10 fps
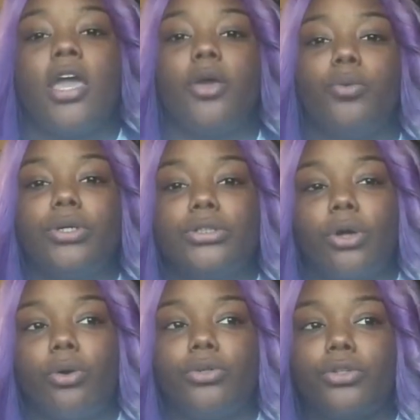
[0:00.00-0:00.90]
It was
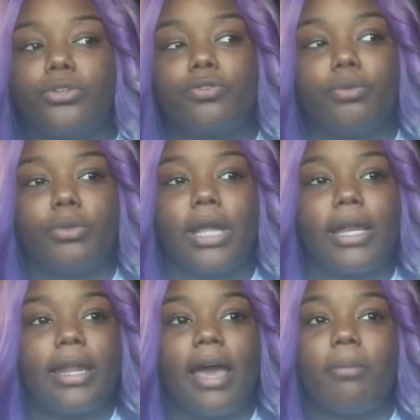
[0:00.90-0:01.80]
older from when I
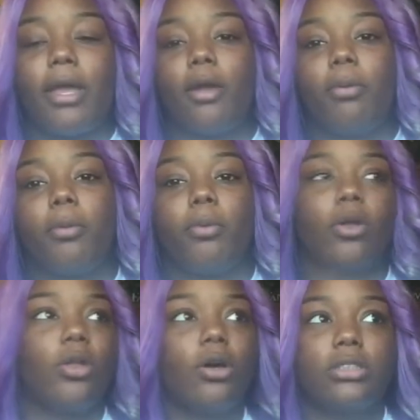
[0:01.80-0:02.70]
dyed my hair purple a
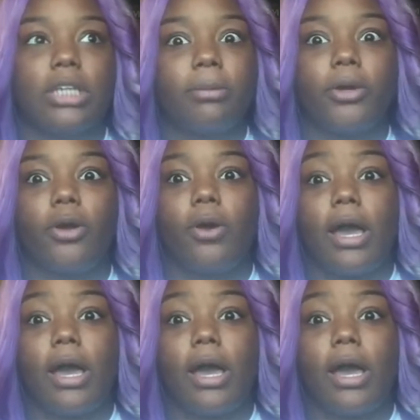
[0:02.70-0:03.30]
long time ago.